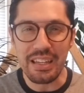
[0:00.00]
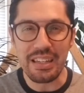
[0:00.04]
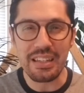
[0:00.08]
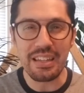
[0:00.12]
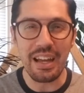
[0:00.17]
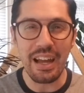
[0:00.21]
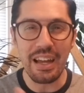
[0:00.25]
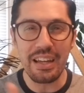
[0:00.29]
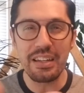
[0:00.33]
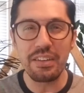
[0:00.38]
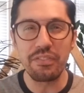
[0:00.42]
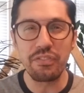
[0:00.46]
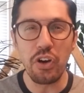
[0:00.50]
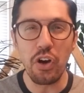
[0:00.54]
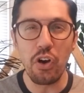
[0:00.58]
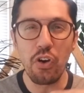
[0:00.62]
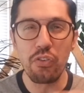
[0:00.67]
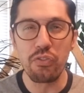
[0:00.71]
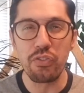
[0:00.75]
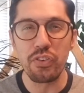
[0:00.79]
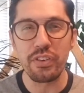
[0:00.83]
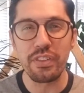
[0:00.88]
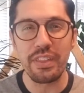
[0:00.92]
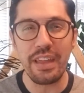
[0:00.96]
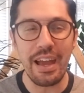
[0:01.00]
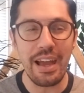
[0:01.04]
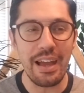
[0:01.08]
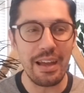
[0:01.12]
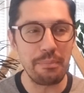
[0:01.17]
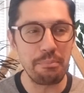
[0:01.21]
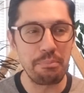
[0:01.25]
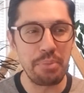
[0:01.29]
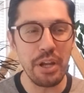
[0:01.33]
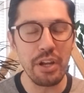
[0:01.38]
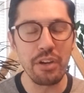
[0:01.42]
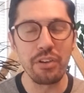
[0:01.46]
kind of over
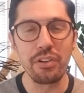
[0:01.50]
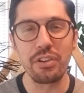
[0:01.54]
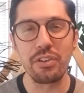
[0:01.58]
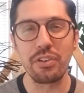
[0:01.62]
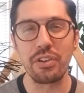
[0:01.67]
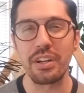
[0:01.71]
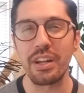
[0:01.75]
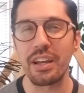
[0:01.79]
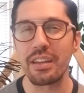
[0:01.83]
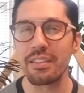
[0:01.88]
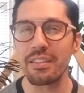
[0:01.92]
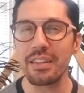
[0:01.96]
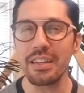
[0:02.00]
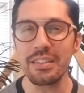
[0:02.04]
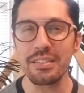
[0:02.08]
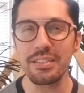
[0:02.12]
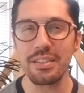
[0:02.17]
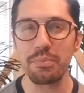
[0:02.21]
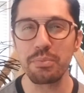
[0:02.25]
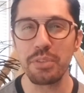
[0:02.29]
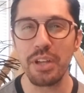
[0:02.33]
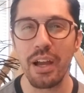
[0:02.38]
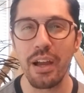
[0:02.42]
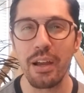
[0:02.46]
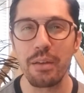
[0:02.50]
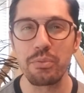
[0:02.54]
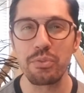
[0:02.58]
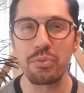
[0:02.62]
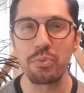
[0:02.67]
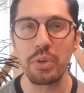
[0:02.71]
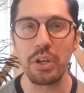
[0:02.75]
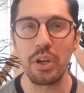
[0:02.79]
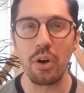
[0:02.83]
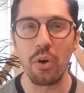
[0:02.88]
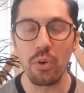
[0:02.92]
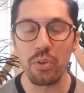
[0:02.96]
that barrier, and I think sometimes
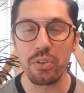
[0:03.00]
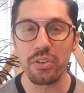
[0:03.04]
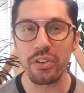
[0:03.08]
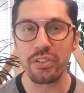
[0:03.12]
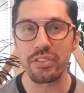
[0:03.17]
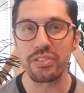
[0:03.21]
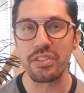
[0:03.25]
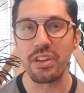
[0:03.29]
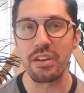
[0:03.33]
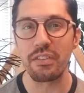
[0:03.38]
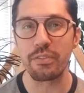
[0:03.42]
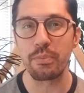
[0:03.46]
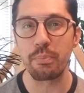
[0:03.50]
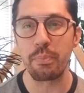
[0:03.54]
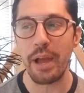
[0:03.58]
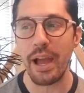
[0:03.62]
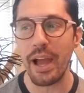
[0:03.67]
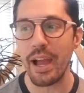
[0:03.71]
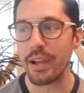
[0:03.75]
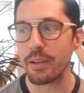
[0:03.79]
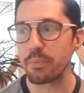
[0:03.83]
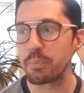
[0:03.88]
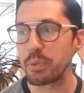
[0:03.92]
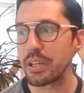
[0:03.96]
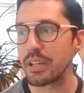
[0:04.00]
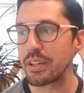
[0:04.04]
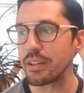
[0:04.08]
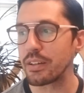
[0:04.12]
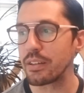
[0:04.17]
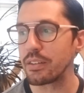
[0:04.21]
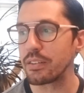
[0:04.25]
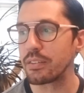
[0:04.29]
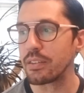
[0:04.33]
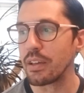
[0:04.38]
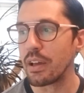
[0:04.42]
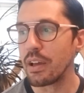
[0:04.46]
we hold ourselves back
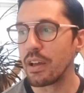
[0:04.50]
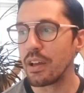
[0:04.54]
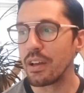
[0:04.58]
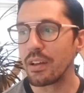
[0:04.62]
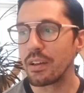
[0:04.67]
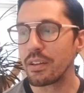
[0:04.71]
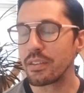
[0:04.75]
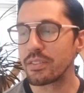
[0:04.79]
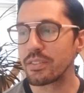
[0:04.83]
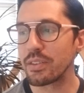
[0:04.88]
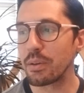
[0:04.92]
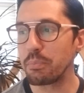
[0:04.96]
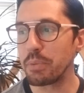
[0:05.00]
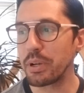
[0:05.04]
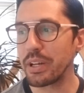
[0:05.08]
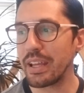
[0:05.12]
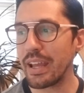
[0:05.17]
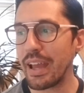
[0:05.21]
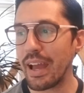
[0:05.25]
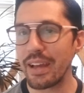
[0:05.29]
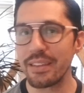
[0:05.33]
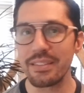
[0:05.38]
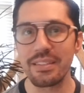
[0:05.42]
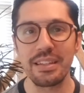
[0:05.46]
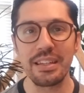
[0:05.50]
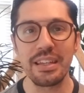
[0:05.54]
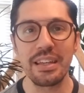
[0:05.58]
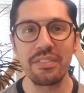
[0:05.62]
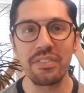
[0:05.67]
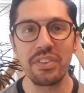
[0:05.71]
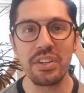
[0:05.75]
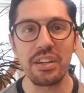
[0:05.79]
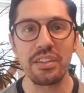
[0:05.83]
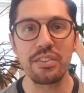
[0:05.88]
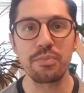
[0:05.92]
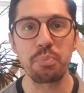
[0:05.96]
because somebody hasn't
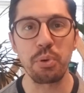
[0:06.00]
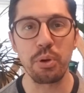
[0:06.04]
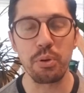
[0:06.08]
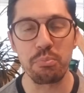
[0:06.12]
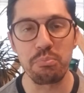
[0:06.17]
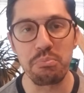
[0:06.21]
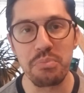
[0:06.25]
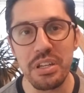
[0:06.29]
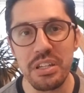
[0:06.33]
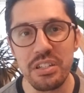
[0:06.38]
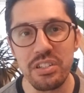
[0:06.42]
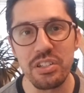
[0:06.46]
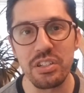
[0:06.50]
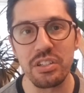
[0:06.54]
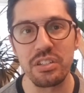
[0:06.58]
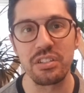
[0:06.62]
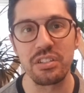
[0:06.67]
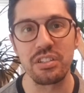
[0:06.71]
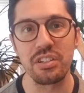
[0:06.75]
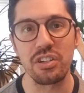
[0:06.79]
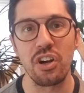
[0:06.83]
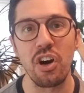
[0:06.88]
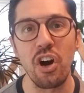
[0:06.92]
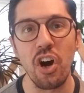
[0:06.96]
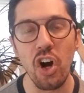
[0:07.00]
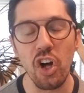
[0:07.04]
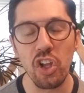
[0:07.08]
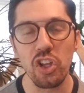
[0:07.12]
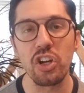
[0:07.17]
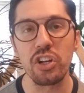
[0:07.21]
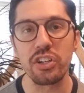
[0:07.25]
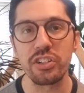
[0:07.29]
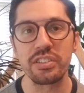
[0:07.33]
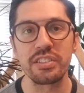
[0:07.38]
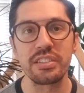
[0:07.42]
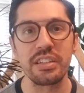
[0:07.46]
given us permission to call
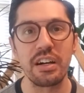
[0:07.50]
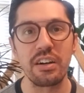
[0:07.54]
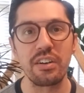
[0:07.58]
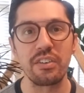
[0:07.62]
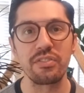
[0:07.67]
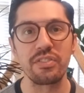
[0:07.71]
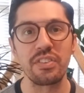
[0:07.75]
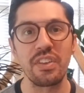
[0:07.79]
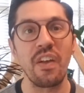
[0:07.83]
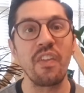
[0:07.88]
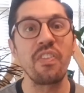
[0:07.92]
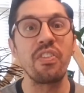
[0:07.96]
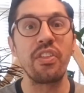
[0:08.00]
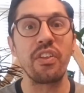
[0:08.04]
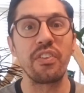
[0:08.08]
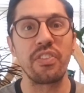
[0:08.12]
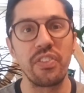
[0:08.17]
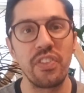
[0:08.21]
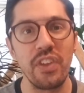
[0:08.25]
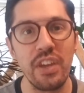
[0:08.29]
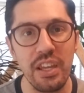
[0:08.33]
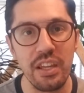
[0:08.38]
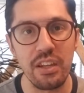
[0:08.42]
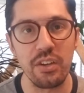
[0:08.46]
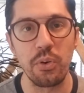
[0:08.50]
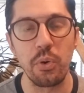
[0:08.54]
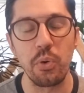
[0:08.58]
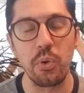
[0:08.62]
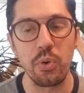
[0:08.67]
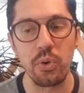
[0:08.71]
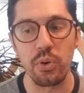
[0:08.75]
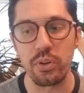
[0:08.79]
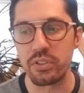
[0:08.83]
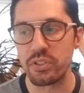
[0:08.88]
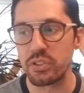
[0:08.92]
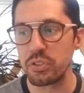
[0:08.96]
ourselves the thing
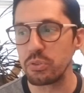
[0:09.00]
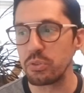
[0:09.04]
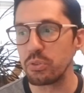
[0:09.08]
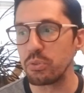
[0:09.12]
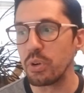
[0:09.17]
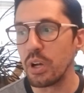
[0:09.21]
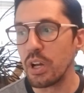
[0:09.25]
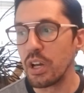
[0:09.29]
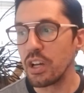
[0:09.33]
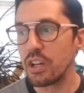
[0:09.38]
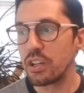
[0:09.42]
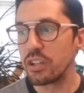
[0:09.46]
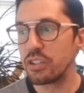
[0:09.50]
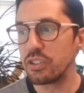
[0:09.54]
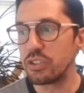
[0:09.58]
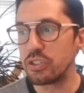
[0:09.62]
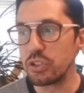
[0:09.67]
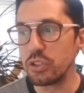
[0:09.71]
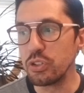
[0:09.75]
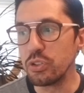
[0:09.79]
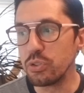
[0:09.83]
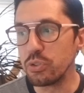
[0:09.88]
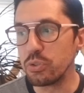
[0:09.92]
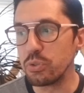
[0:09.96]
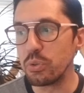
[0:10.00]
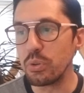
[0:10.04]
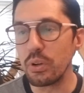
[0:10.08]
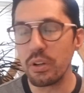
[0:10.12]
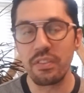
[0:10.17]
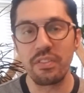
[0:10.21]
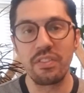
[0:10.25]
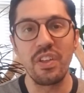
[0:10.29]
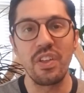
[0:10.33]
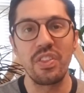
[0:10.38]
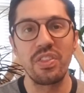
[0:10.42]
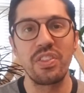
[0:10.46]
or to do
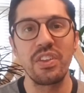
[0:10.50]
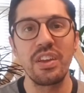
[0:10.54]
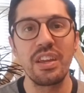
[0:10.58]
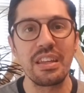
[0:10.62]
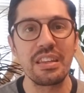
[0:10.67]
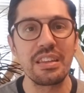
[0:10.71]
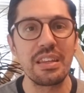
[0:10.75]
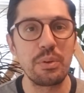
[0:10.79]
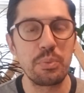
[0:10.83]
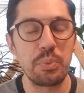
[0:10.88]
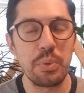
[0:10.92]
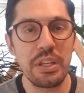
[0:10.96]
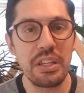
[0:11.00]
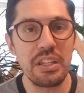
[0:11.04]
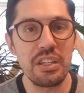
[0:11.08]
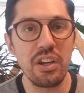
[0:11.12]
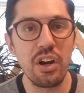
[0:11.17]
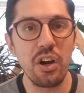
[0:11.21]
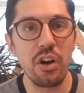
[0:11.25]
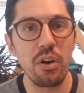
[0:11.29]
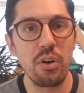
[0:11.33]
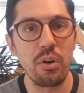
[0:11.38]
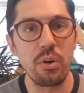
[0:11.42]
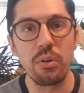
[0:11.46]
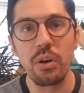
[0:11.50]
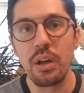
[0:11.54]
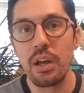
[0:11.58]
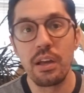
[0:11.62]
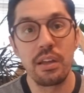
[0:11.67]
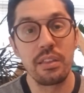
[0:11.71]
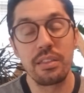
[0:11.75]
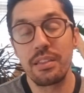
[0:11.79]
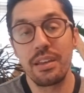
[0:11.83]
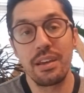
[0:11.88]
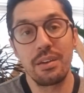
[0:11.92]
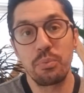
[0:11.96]
the thing that we know
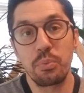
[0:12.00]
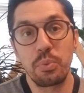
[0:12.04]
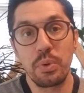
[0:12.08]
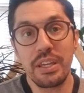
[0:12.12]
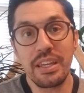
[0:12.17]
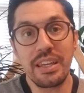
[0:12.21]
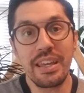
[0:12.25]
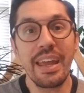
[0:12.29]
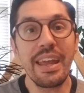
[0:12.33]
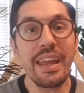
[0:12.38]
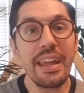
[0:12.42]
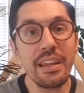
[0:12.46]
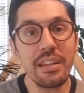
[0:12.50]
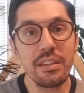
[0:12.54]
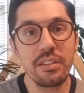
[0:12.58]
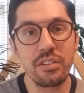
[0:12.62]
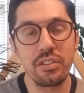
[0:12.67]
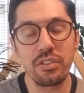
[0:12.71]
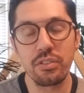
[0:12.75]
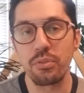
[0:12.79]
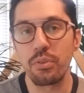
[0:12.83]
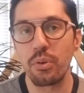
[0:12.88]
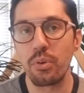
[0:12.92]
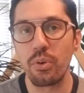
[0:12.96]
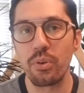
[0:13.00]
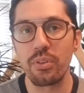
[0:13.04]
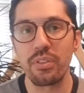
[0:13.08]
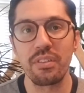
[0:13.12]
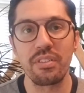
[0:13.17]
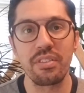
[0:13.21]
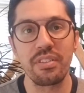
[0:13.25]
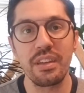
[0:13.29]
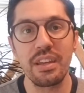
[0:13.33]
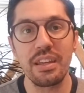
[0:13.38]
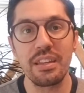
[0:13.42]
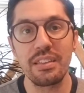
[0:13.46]
that we can do, or the
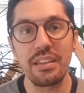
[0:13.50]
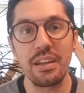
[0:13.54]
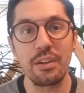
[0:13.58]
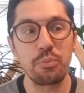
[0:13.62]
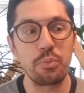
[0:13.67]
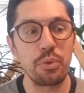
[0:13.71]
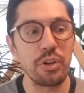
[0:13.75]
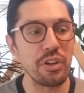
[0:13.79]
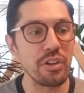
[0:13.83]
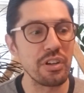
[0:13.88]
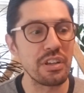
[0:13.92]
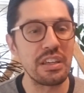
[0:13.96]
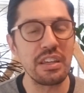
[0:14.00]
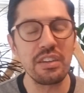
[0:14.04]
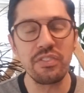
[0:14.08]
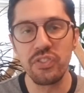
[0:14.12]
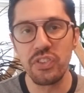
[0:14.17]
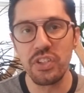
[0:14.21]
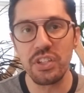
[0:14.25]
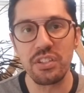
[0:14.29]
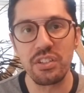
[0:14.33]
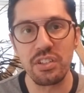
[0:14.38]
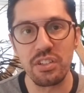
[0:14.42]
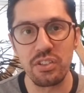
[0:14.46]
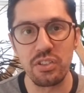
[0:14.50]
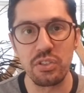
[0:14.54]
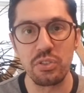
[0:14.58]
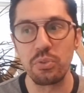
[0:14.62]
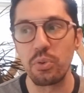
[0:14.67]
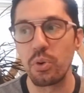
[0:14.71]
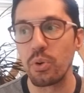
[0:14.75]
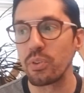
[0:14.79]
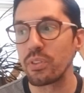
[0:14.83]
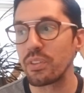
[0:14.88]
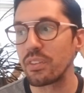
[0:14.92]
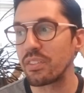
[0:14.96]
thing that we're gifted to
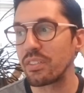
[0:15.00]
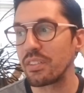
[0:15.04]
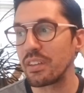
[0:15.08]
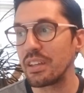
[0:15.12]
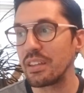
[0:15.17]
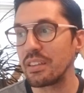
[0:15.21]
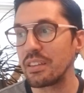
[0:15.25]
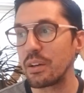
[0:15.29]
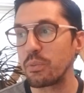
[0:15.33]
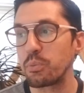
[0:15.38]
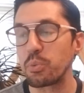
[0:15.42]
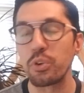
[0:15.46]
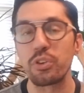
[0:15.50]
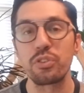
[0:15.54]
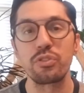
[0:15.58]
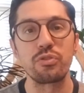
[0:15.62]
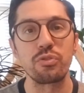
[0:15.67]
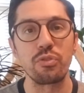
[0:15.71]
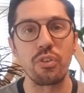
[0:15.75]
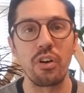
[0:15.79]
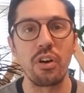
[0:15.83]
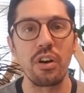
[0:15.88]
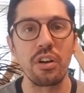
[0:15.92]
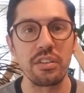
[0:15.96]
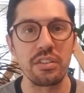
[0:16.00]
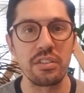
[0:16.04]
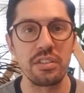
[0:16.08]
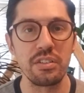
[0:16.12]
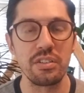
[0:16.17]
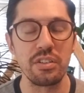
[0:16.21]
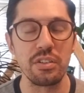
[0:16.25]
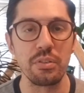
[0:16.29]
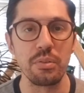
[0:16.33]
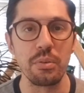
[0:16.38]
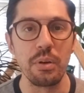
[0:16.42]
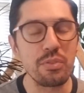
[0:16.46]
do, or the thing that we're drawn to
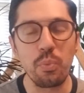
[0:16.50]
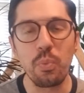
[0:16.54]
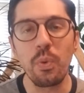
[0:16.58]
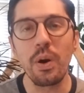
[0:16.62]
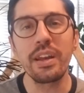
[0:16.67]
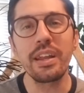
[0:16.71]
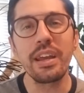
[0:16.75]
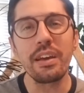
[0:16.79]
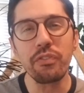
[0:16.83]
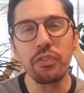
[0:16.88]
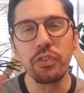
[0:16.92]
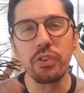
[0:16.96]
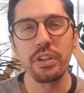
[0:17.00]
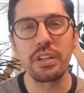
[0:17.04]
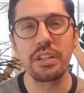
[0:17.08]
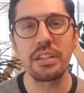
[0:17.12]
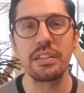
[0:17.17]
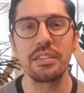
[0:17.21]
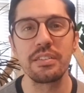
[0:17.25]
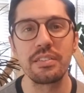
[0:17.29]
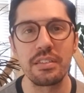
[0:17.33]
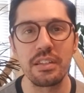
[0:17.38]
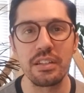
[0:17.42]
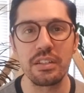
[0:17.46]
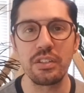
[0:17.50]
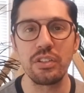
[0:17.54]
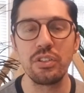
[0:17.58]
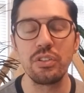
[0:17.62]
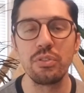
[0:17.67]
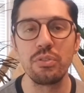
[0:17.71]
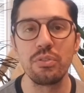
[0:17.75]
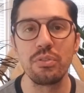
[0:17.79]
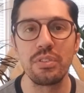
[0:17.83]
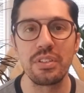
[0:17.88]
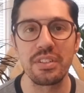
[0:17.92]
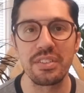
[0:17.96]
do. Whatever it is that
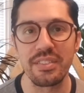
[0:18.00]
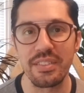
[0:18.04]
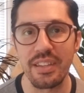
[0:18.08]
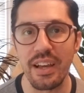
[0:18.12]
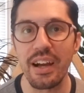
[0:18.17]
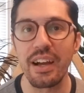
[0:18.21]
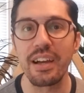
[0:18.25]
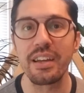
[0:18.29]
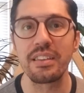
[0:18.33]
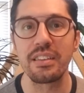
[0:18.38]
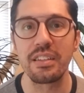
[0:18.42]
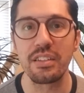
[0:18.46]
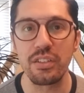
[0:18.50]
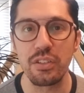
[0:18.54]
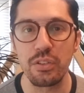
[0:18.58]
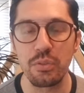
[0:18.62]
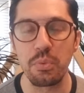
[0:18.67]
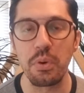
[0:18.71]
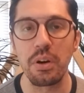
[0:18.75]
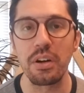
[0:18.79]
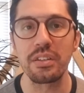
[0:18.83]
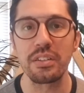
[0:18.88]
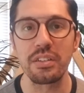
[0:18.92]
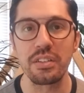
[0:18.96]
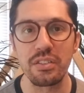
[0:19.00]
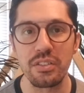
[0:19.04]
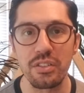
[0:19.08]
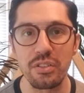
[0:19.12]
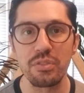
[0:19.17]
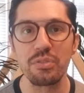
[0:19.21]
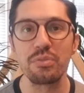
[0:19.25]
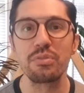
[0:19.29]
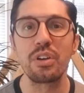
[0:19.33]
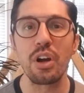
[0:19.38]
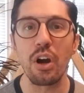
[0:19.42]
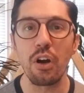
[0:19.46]
you decide that you want to do,
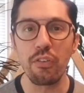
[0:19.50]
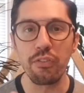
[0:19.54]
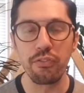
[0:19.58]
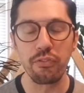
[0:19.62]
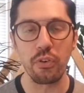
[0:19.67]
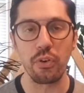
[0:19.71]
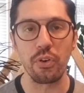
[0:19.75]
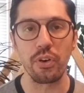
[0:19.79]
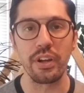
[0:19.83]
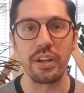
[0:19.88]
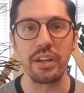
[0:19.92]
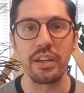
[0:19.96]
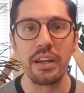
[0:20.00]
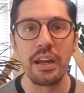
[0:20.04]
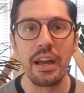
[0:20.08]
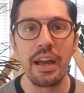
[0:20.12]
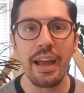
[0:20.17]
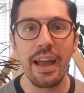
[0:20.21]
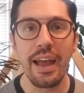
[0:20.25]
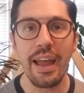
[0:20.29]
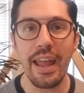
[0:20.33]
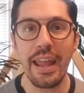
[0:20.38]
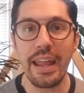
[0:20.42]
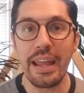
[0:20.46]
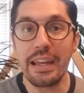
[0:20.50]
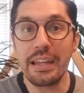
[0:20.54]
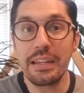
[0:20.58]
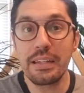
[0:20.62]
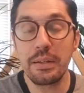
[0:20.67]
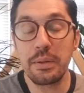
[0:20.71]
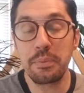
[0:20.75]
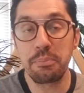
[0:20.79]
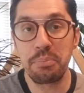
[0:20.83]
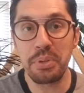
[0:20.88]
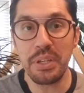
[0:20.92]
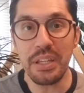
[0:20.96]
go for it and
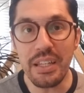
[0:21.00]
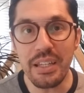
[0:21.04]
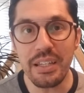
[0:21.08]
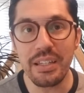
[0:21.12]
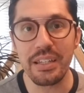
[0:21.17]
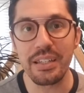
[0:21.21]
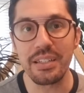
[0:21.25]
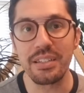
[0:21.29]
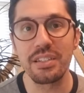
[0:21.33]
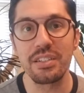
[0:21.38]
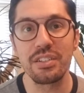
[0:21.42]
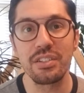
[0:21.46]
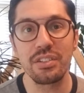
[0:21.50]
be it.